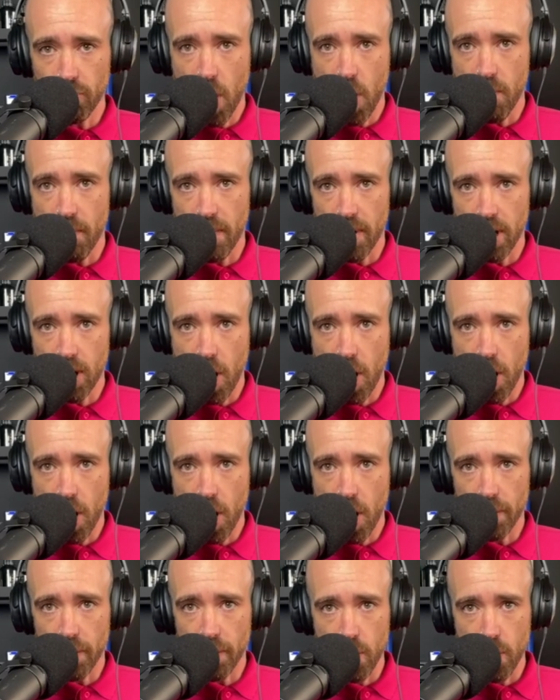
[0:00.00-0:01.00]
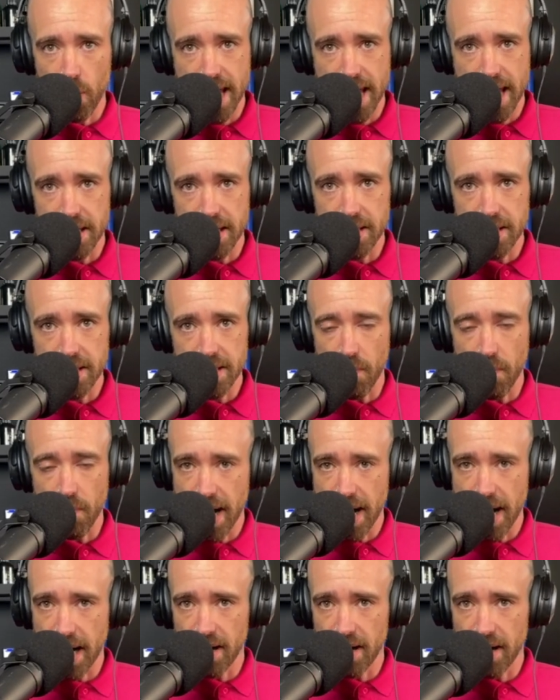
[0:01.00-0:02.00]
over the last few years of
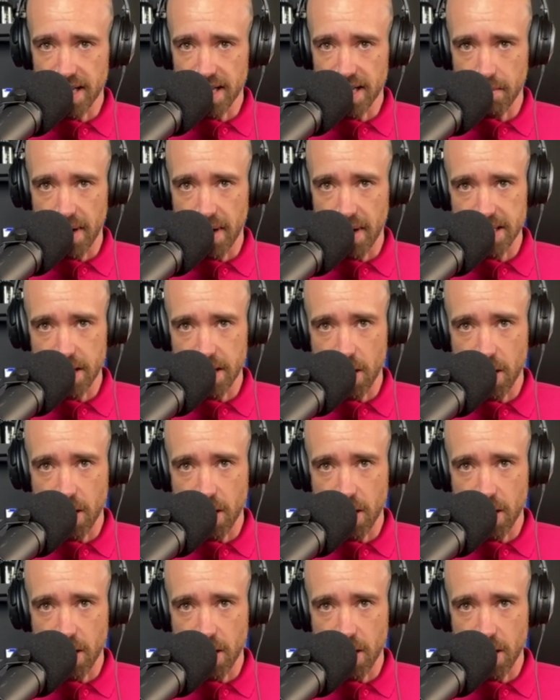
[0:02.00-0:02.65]
recognising myself, and